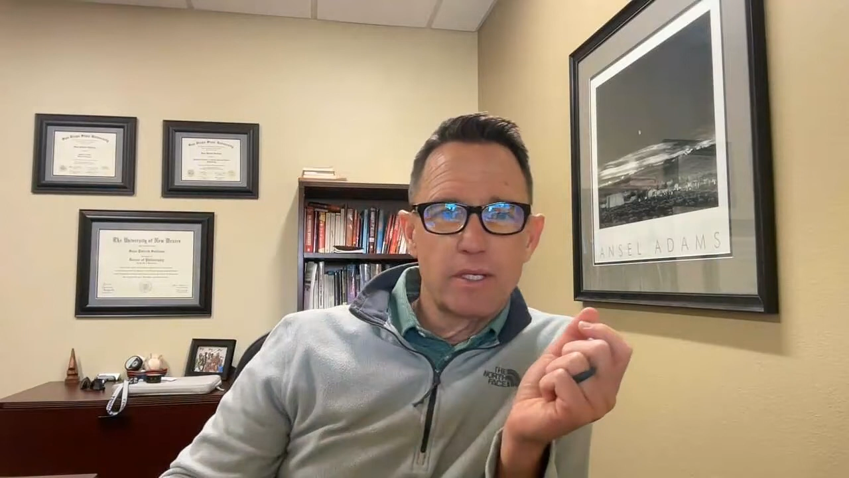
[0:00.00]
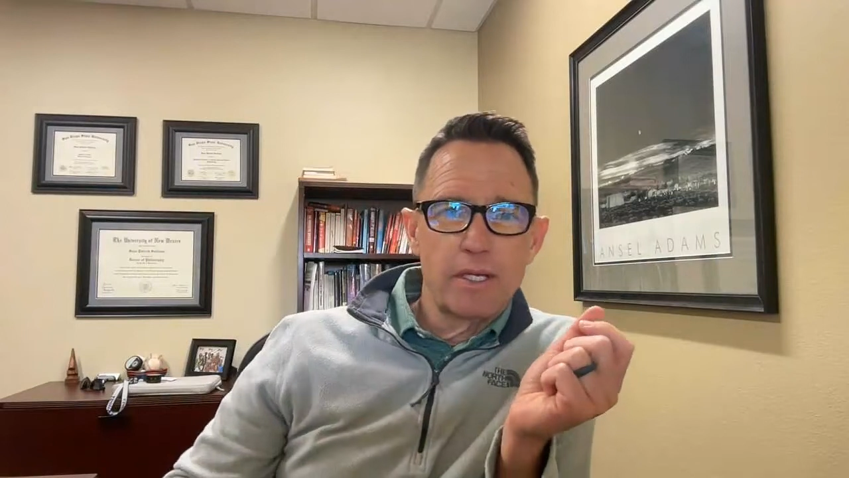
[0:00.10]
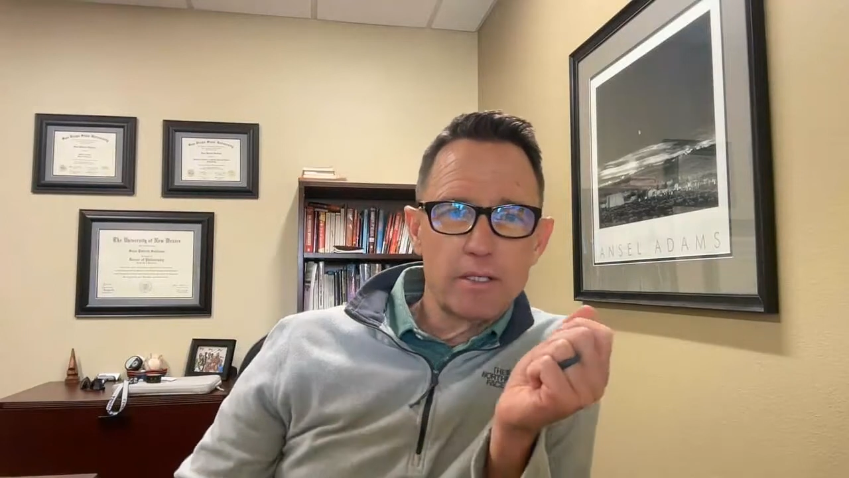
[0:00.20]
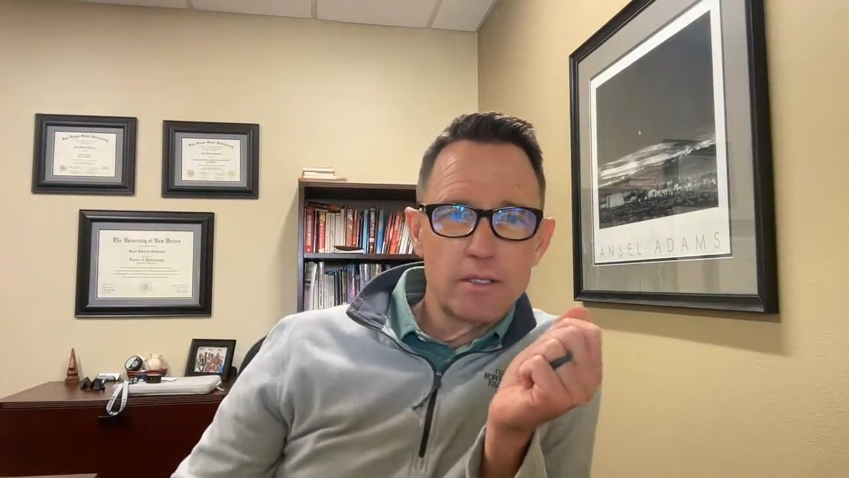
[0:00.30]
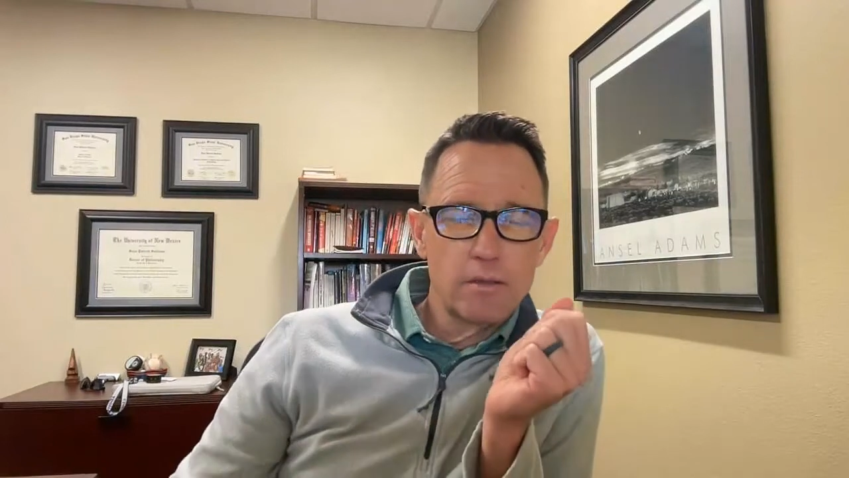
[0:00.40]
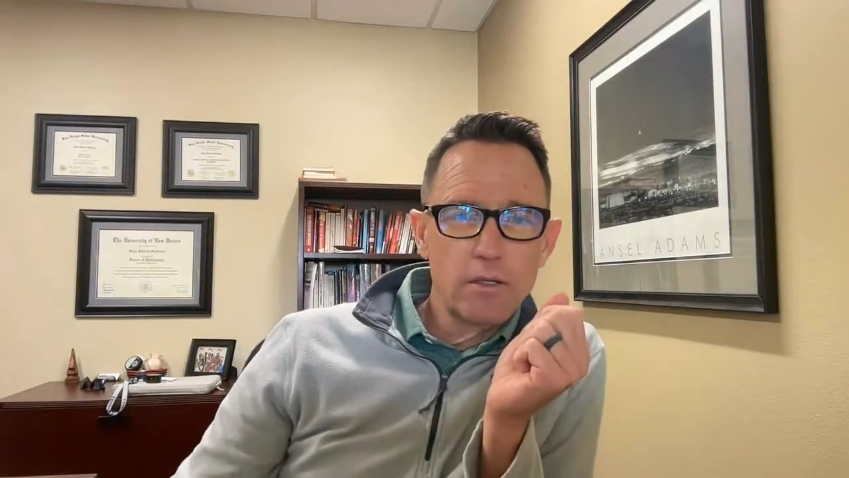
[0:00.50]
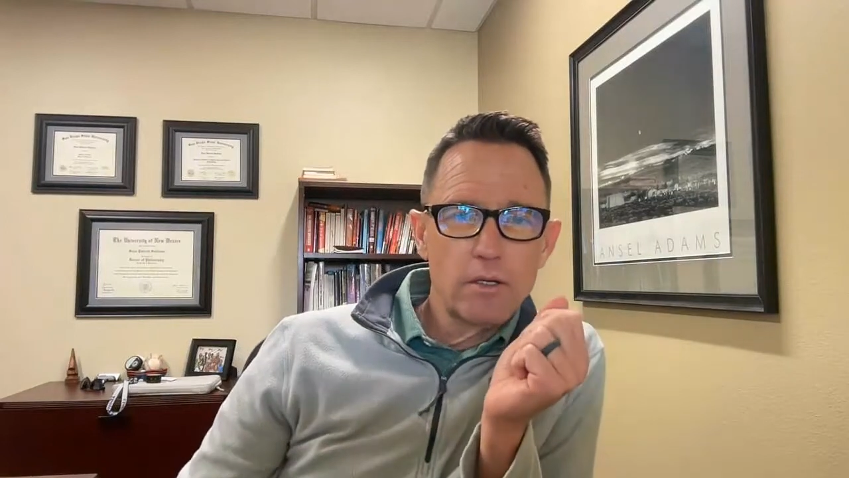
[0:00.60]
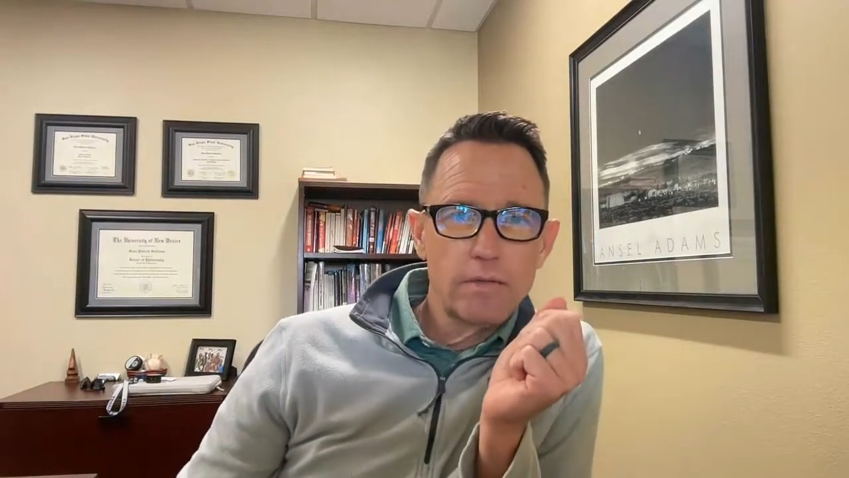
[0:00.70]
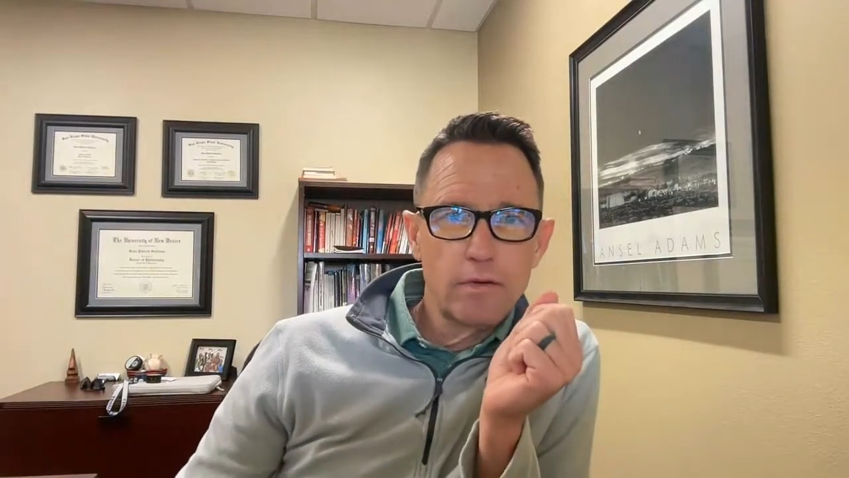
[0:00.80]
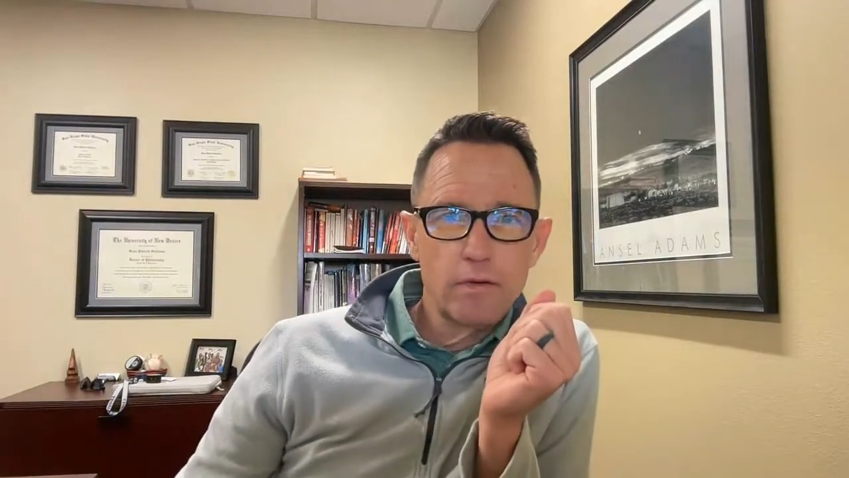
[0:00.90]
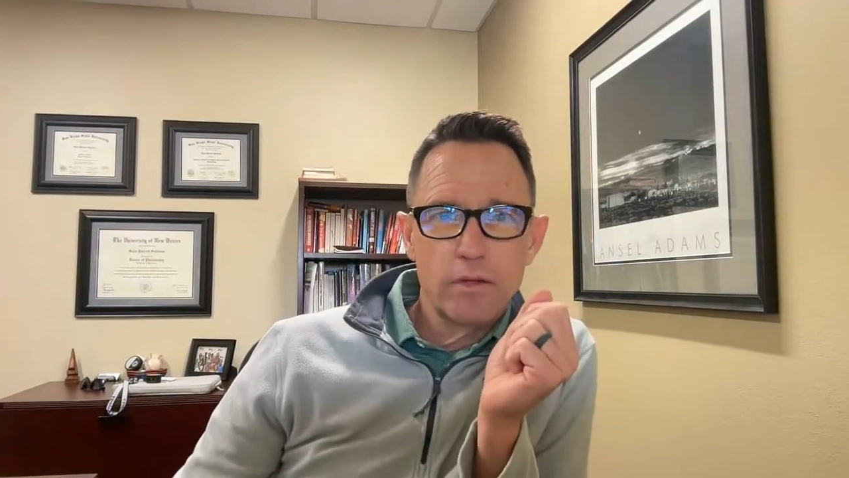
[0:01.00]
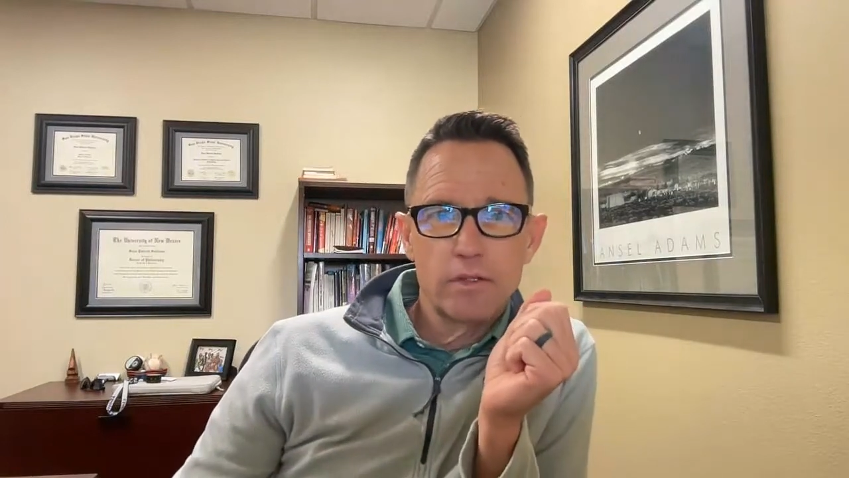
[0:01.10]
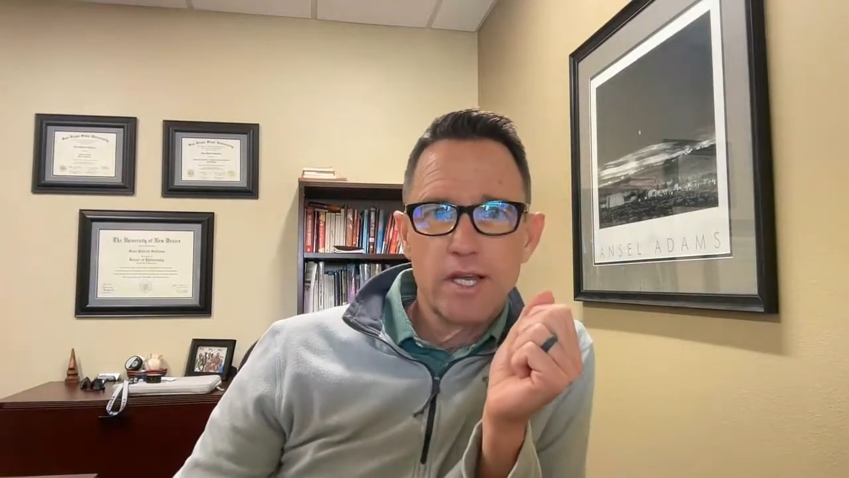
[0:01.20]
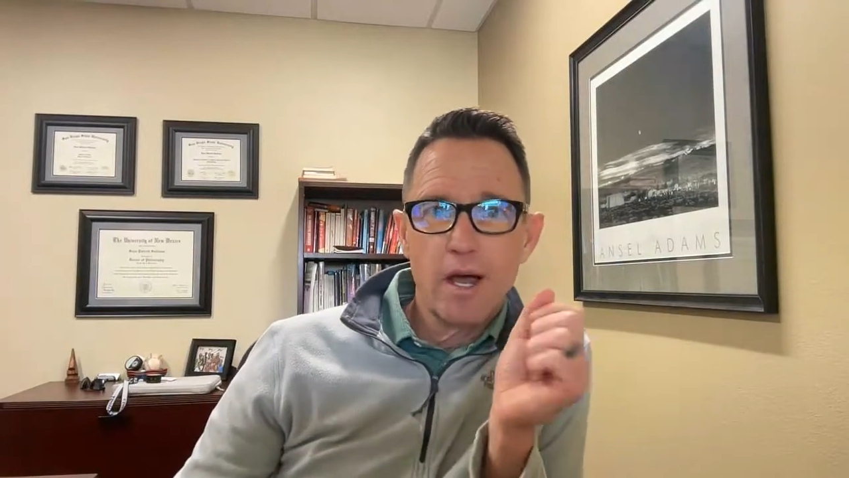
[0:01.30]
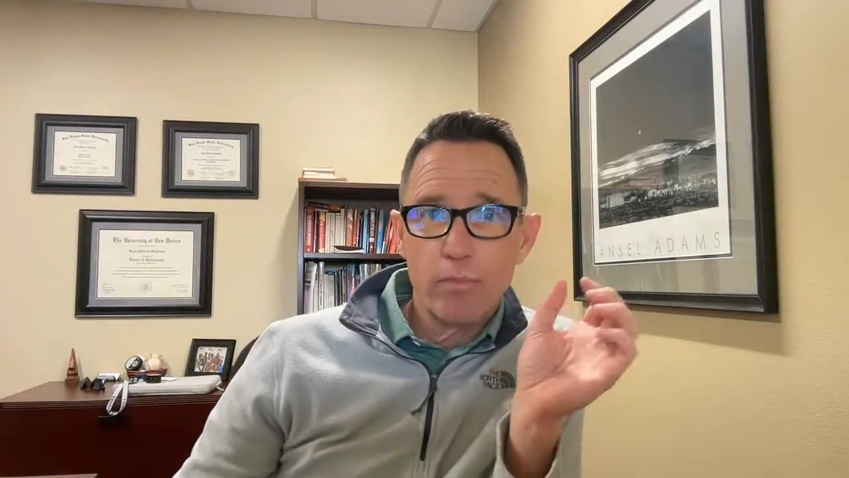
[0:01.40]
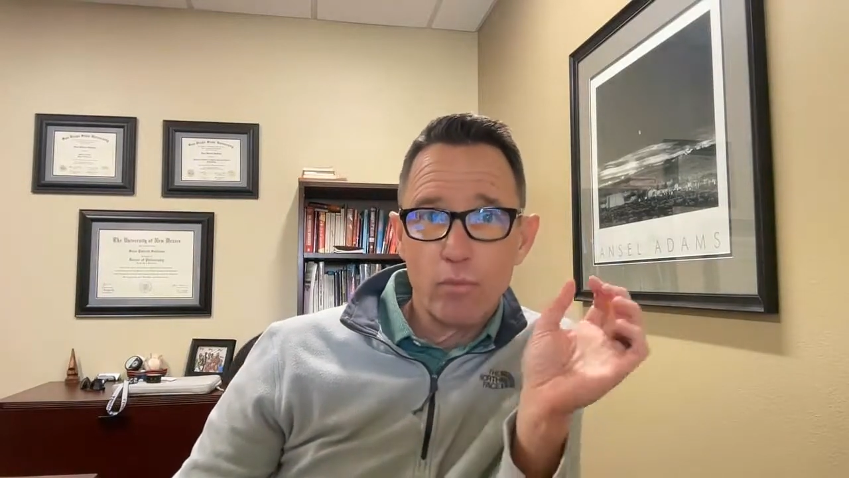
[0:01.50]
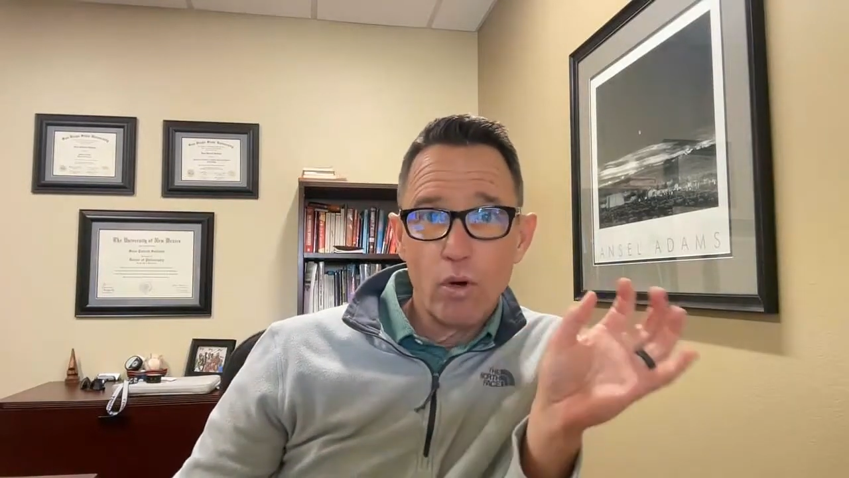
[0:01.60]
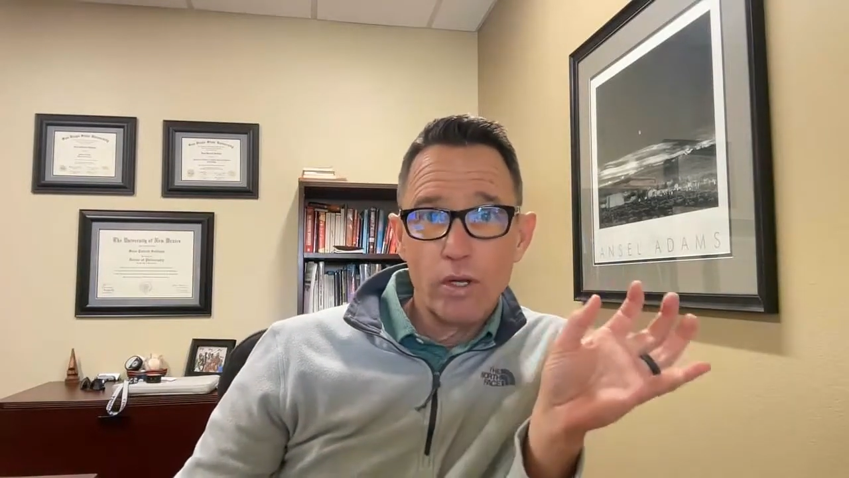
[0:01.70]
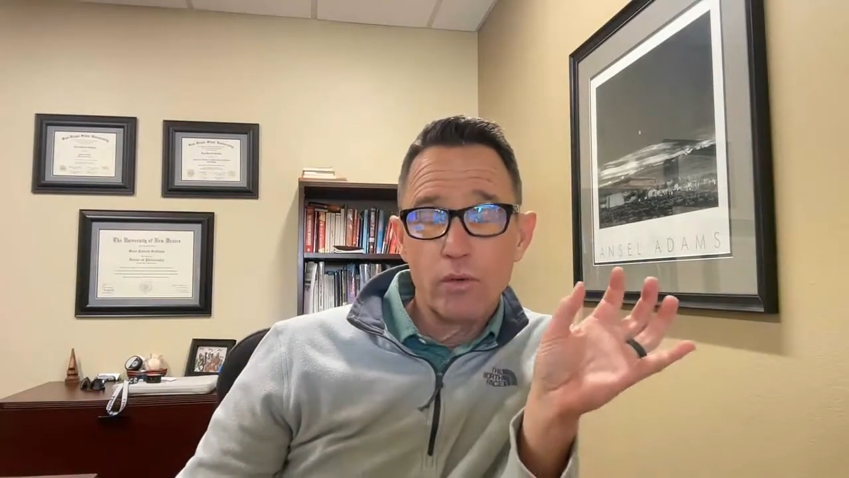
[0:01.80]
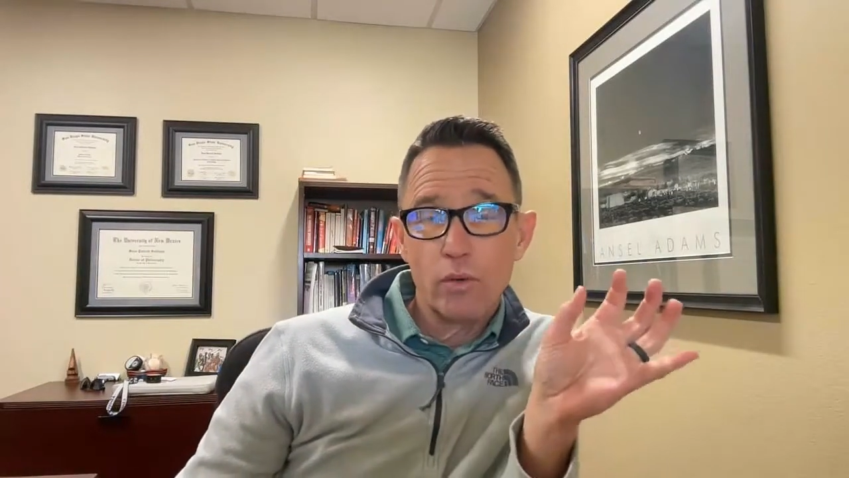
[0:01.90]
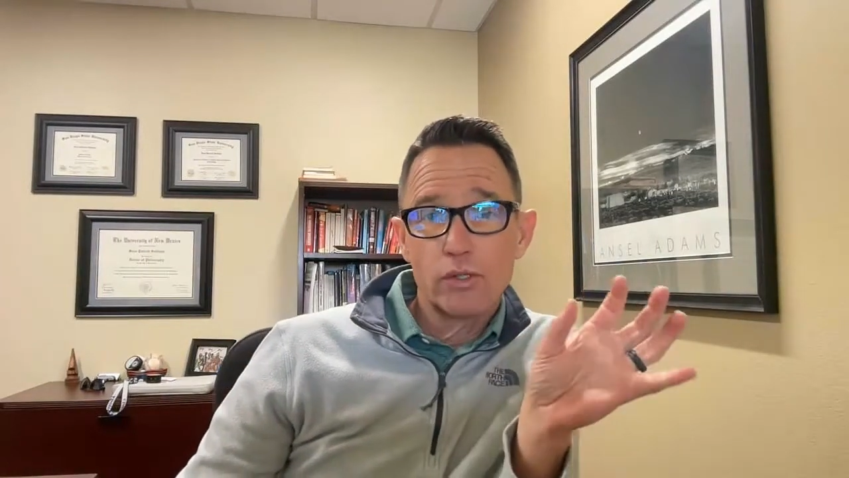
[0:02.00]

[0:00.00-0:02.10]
is to look for the top 1 or